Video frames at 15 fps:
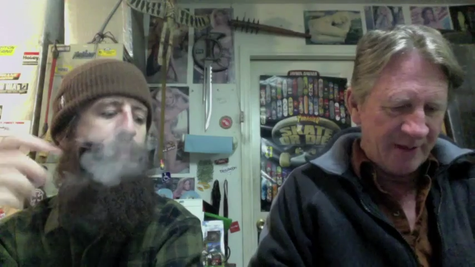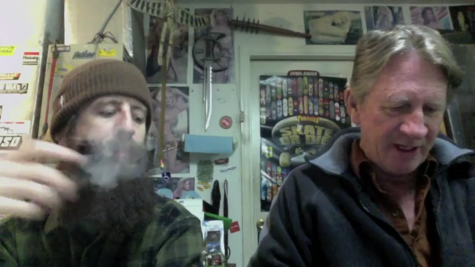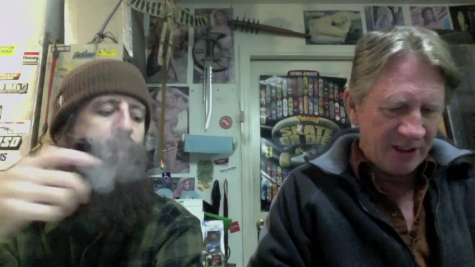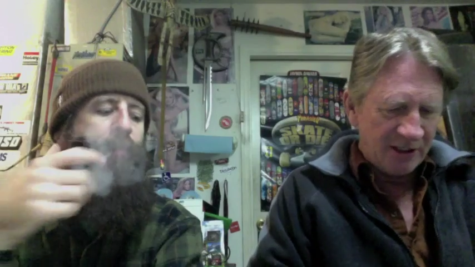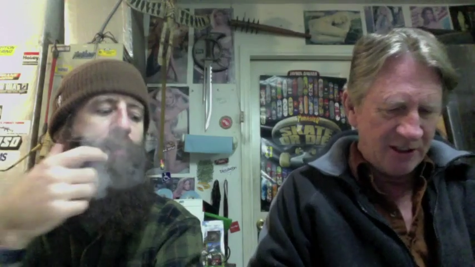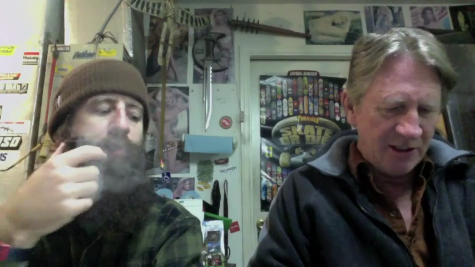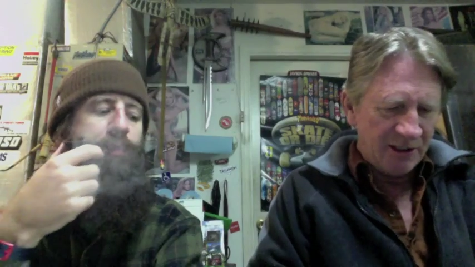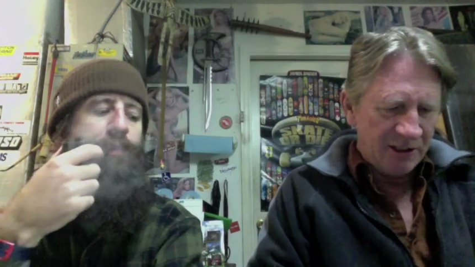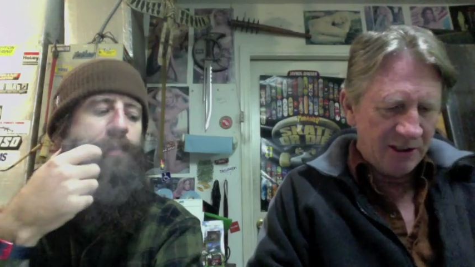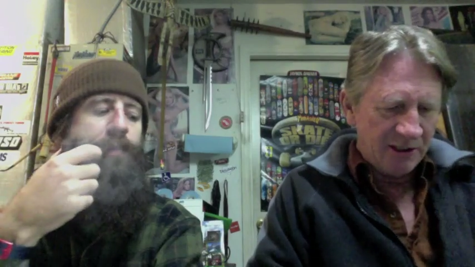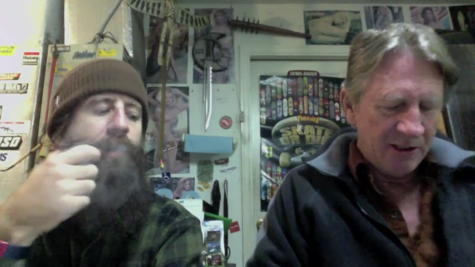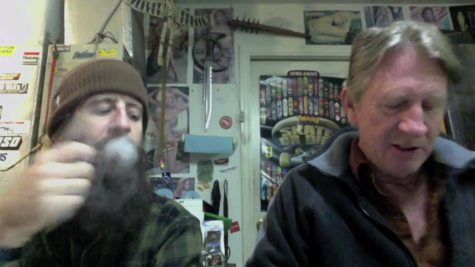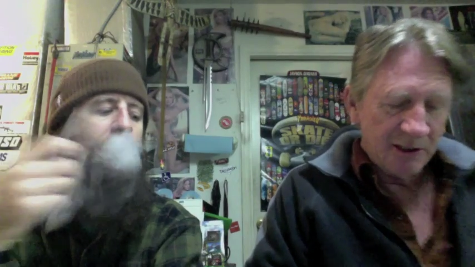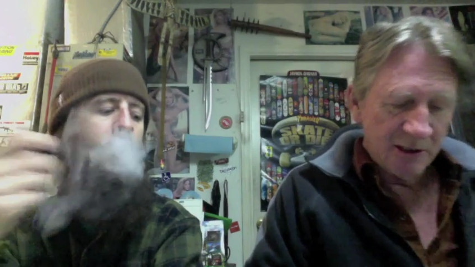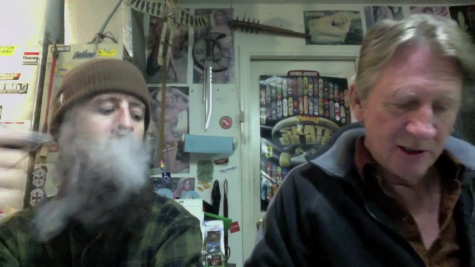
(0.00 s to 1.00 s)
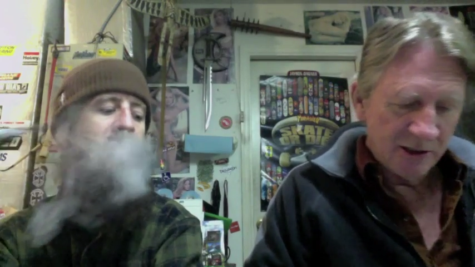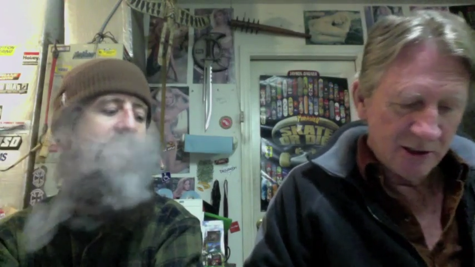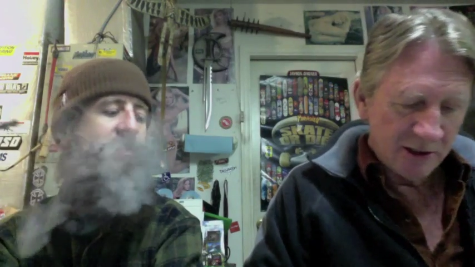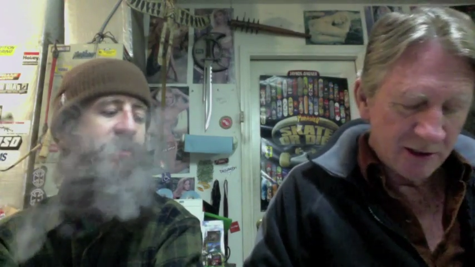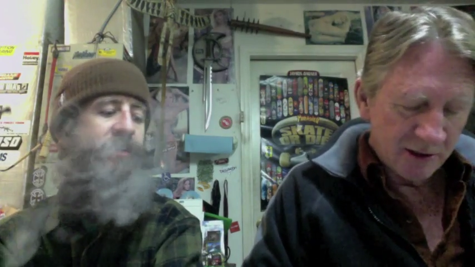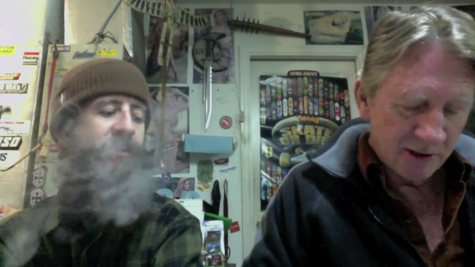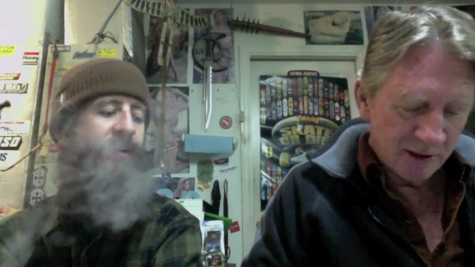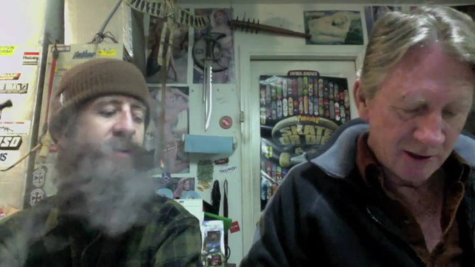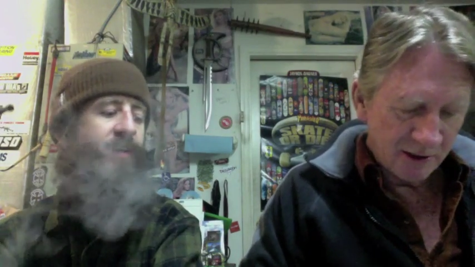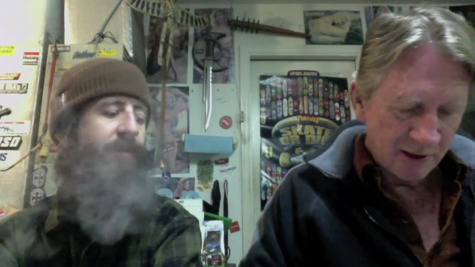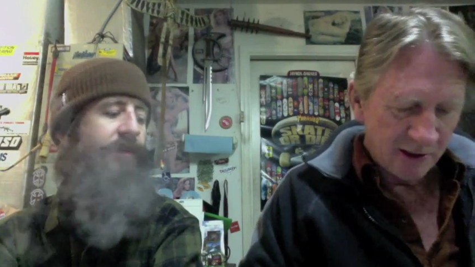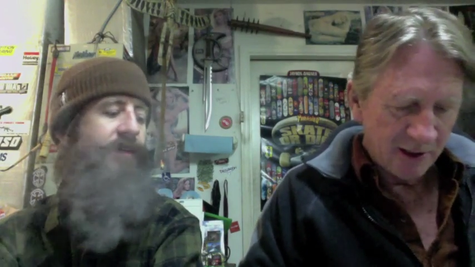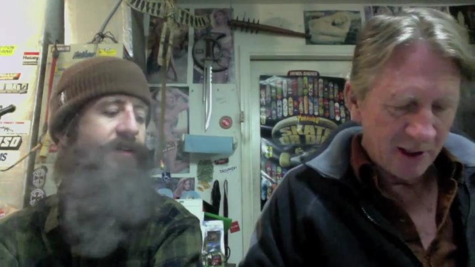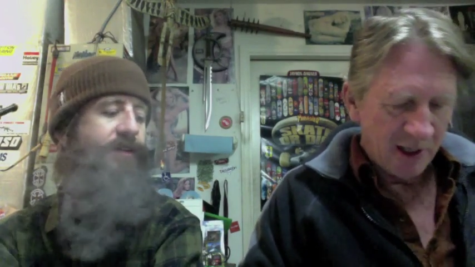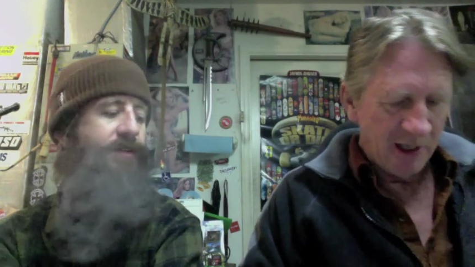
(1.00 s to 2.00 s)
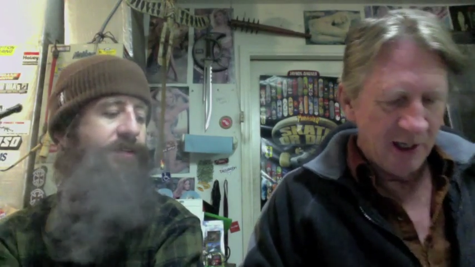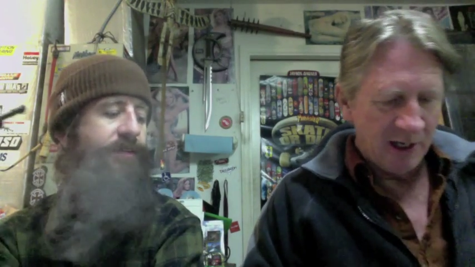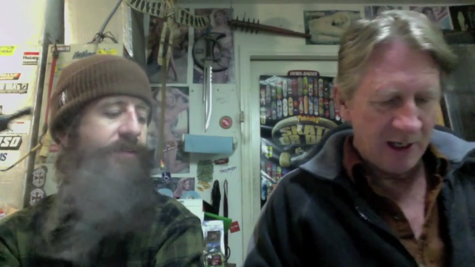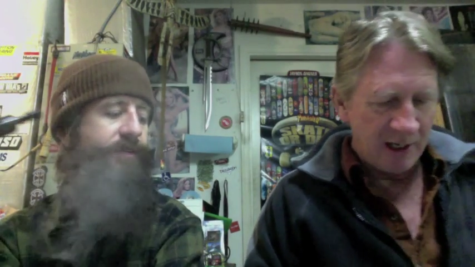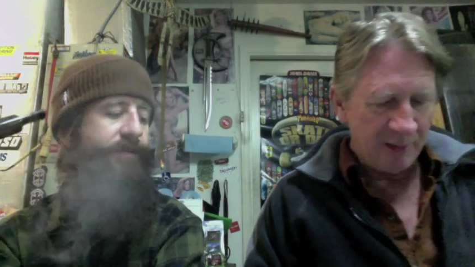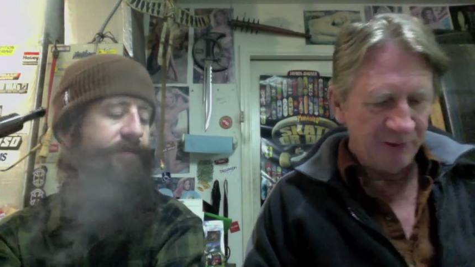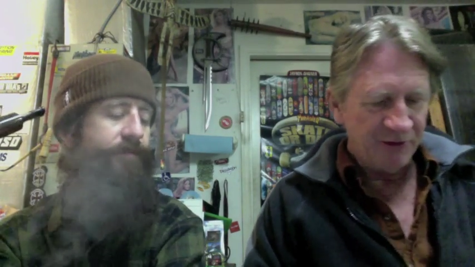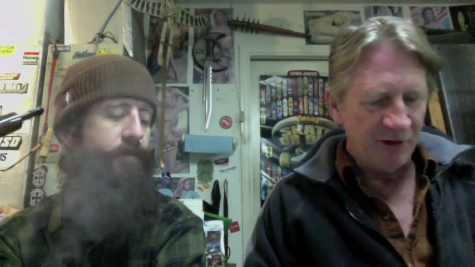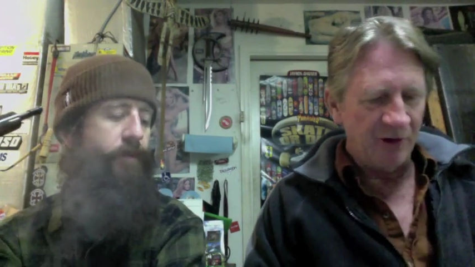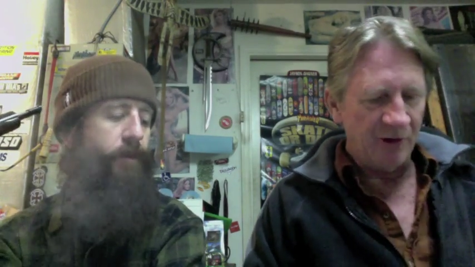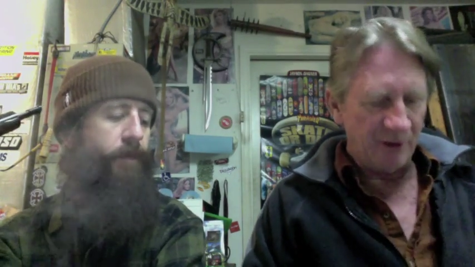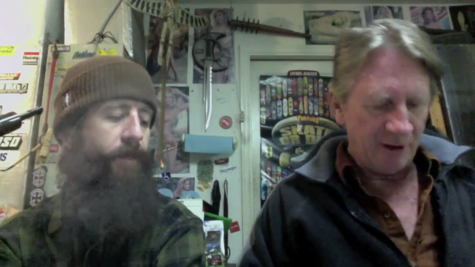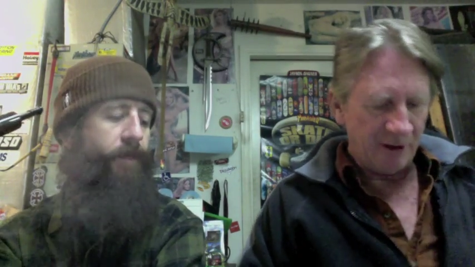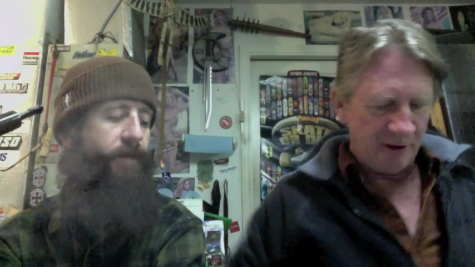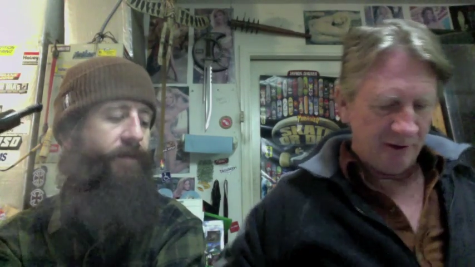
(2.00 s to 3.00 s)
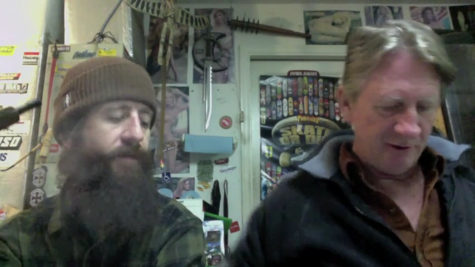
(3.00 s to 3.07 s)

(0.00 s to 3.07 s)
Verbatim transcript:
Speaker 1: it. You're wasting time. I'm sorry.